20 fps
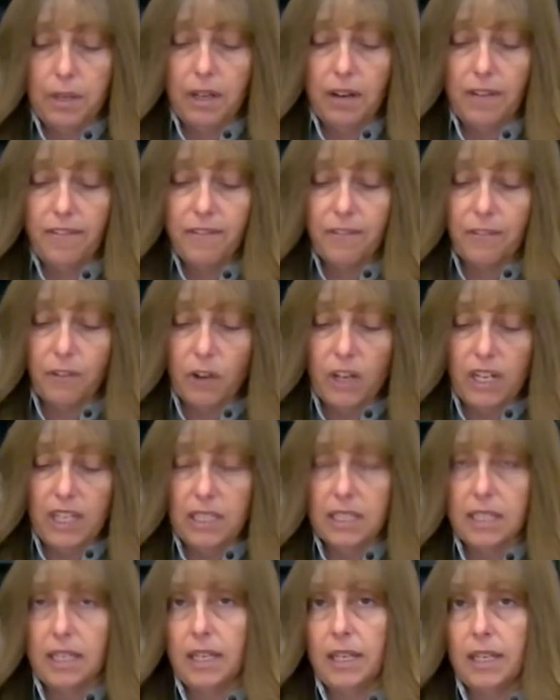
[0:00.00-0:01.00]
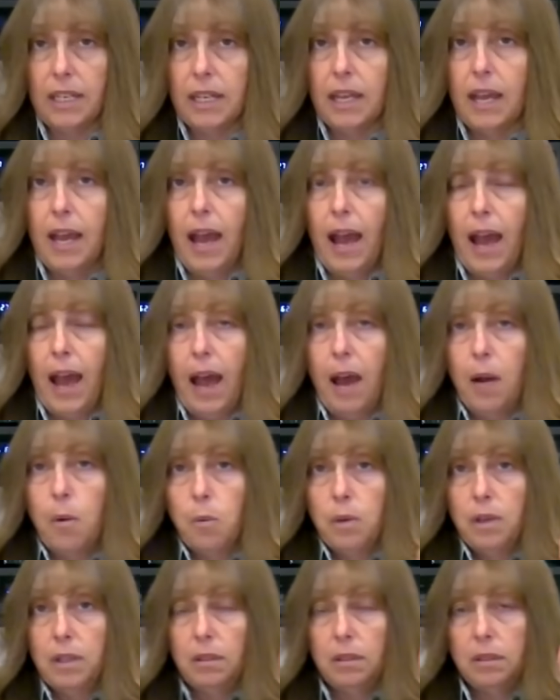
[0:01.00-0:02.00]
going to freeze it, I
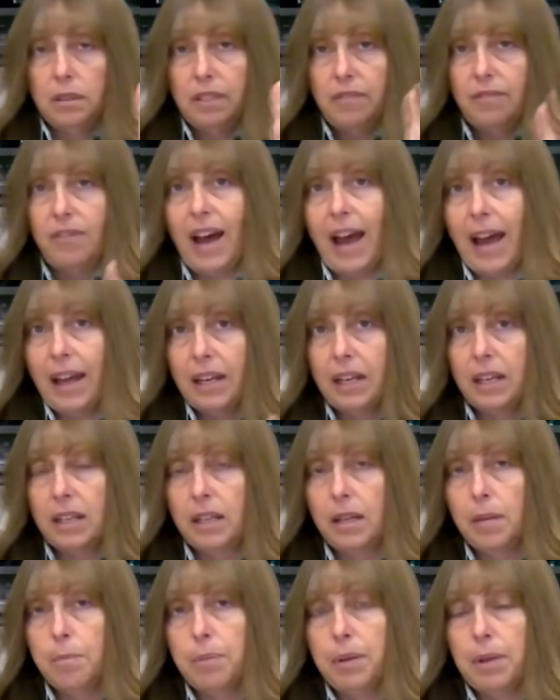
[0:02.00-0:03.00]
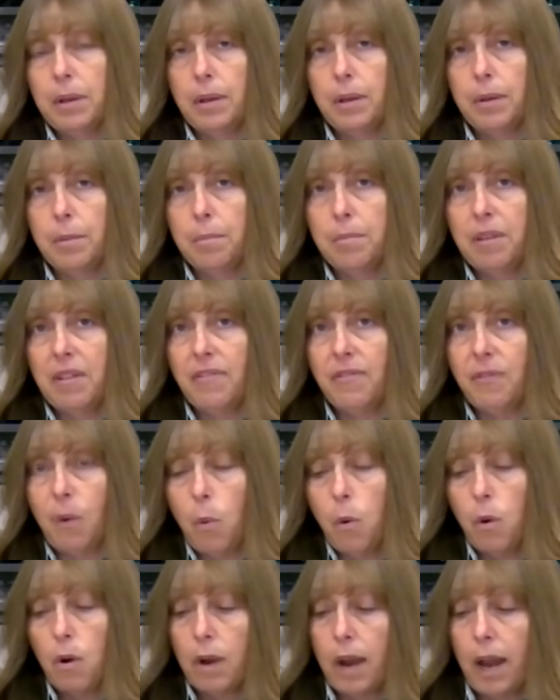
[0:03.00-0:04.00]
will divide it up
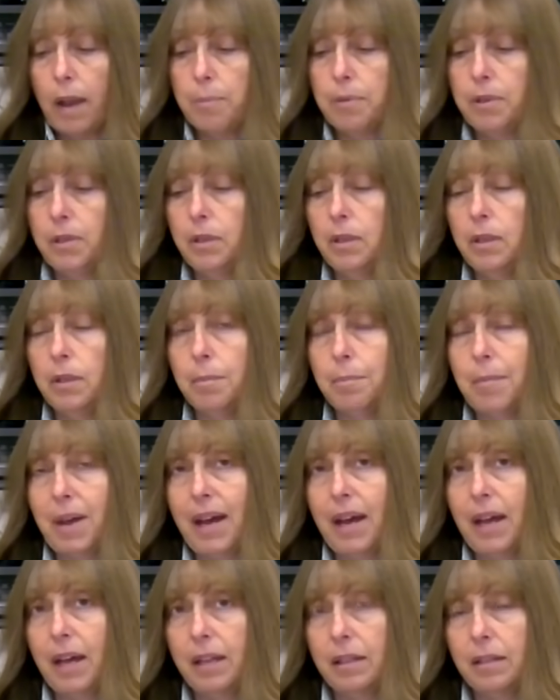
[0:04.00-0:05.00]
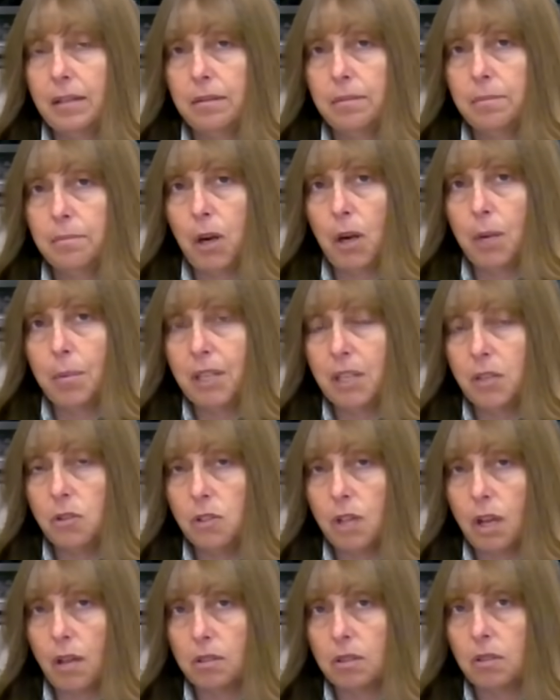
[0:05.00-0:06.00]
before I put my barbecue
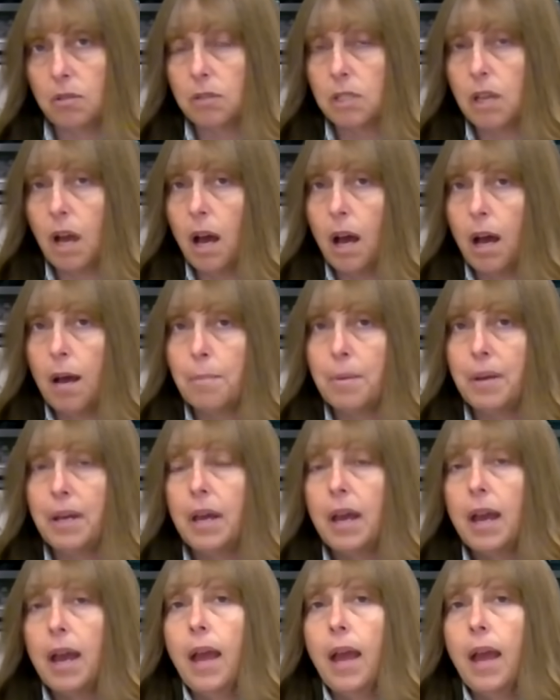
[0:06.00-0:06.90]
sauce on top